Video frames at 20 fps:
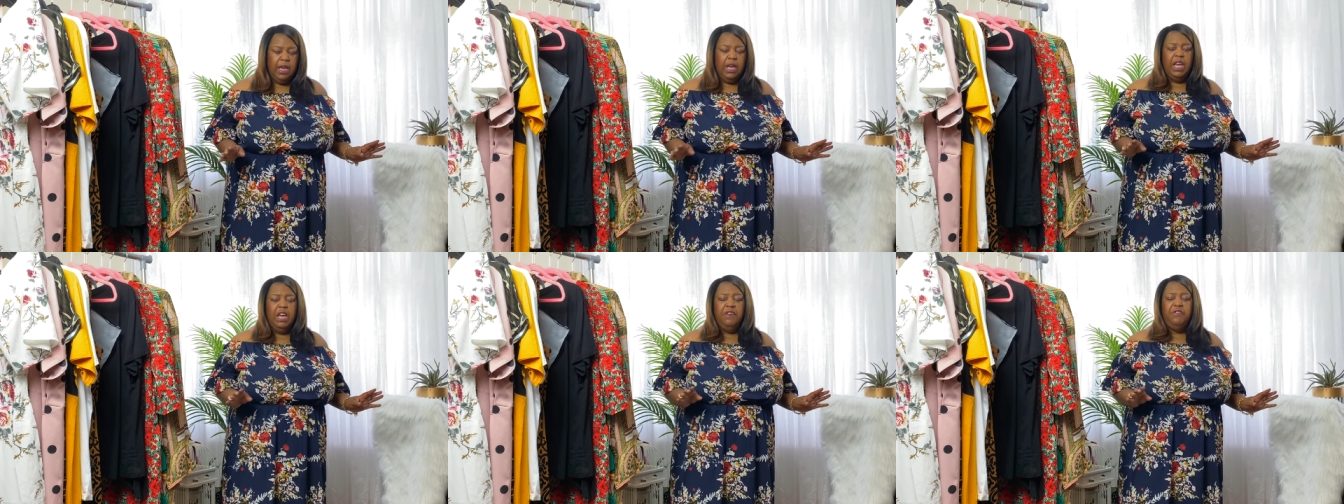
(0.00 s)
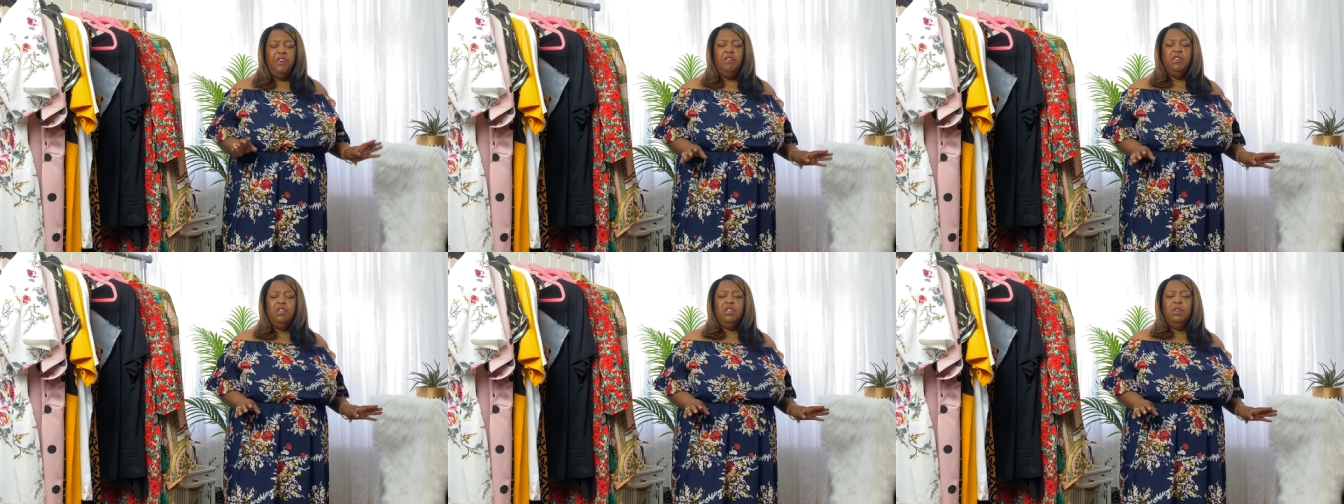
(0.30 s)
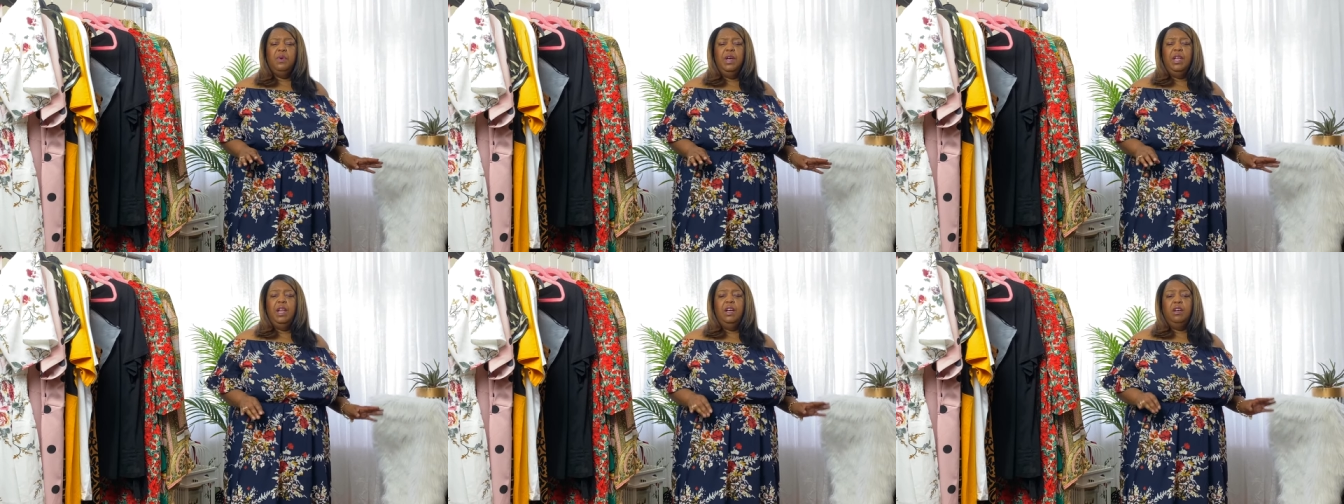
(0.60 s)
if I was to
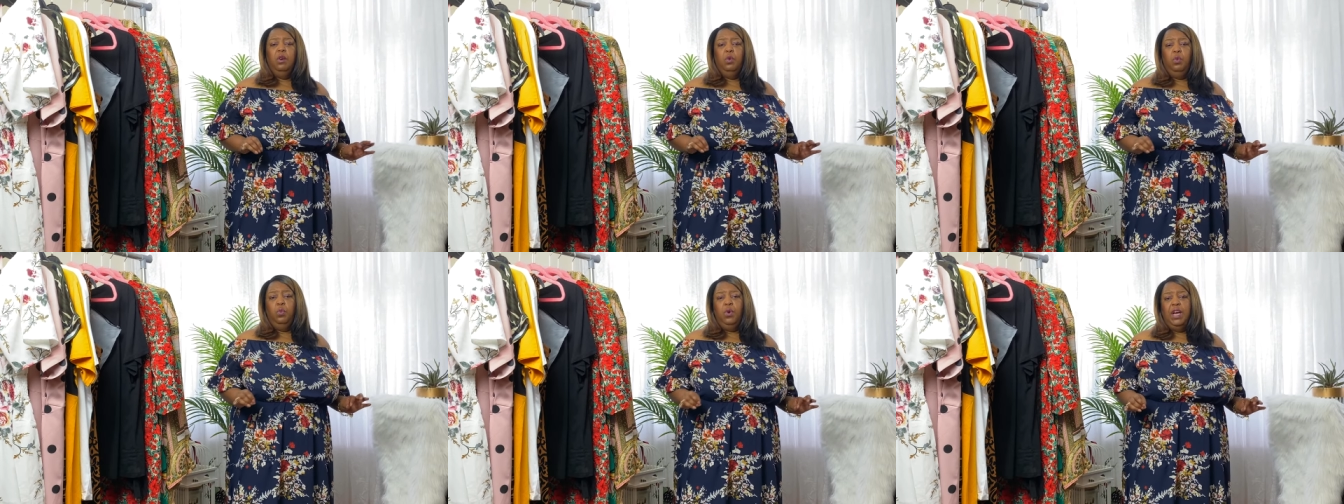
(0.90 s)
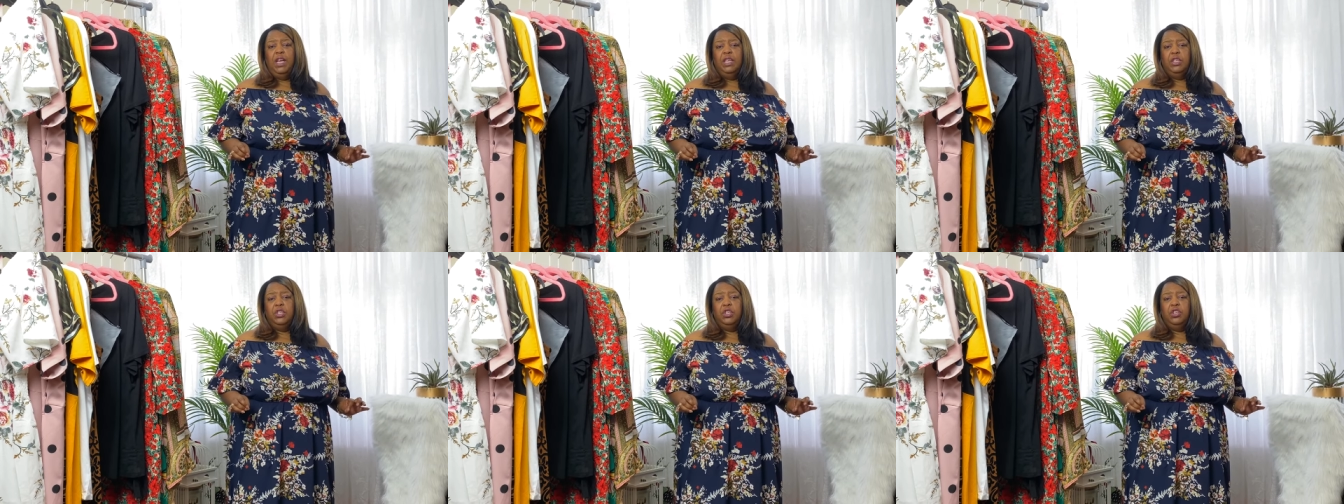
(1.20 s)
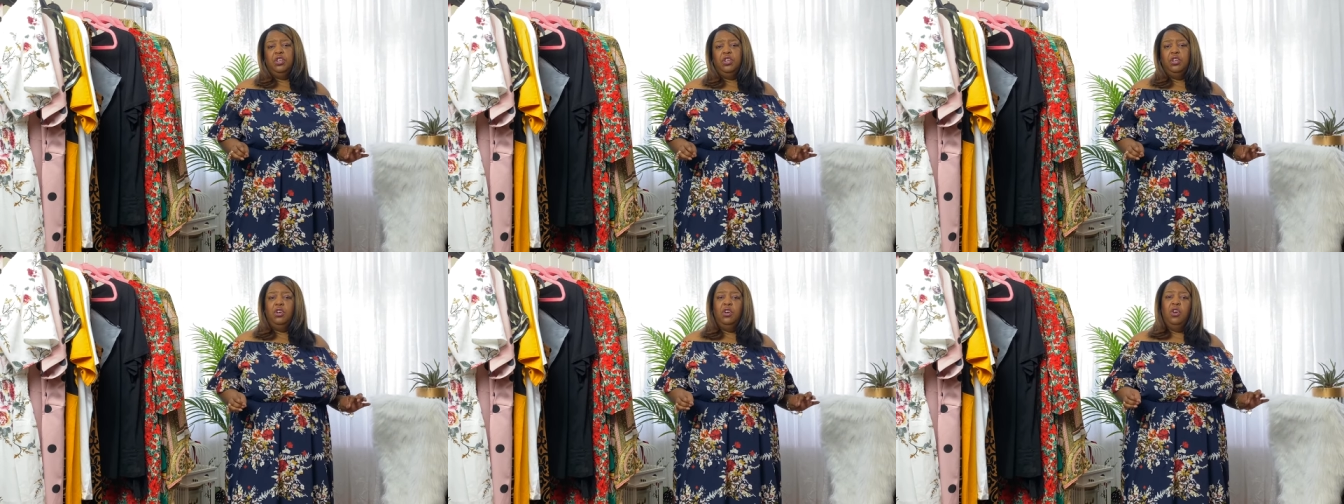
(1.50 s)
wear like a
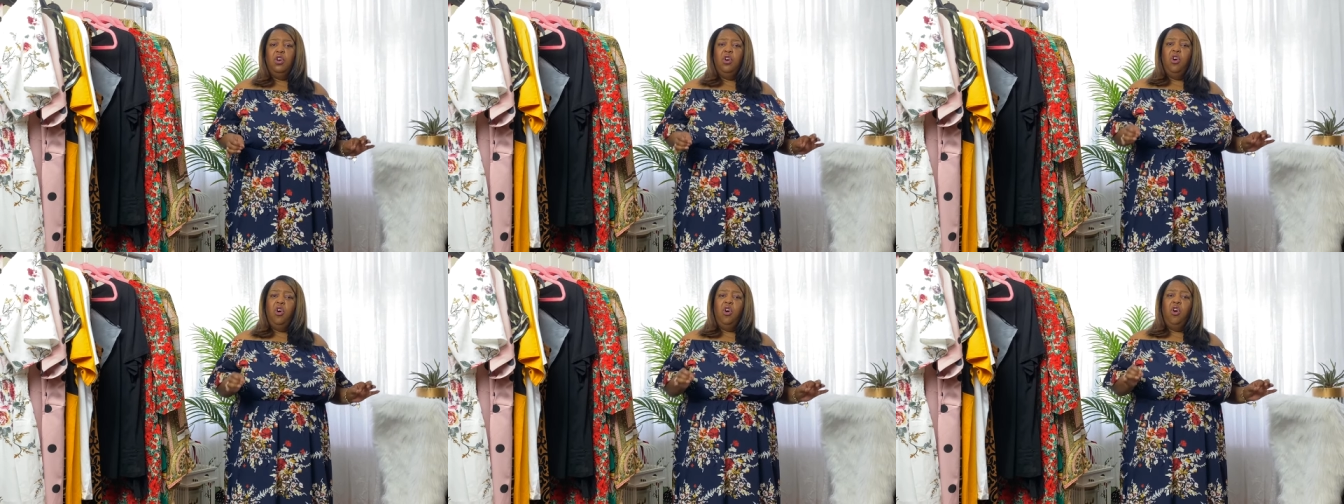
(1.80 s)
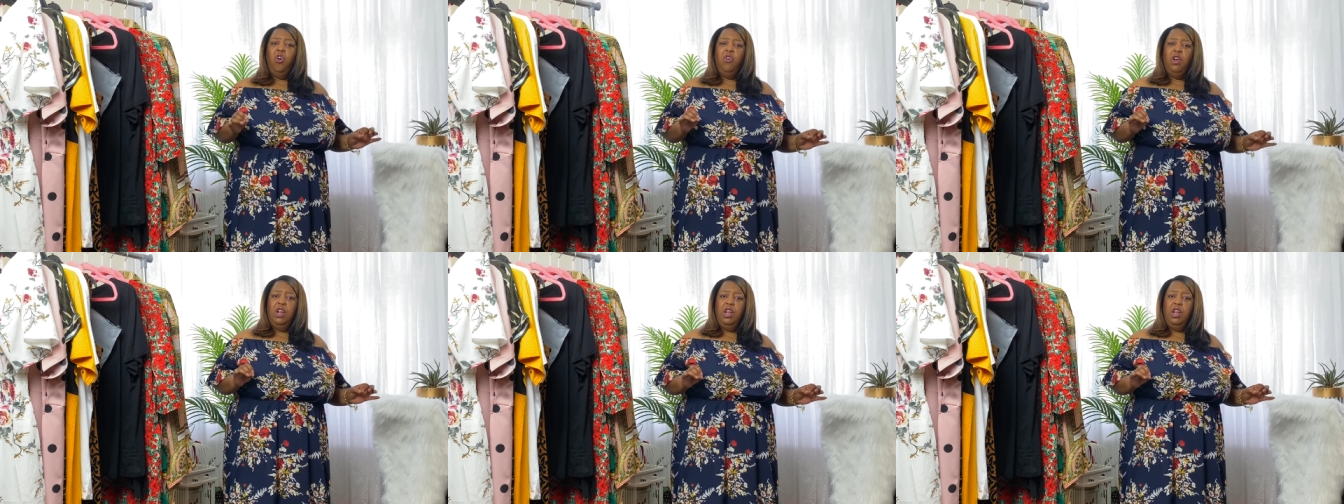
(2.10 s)
wedge or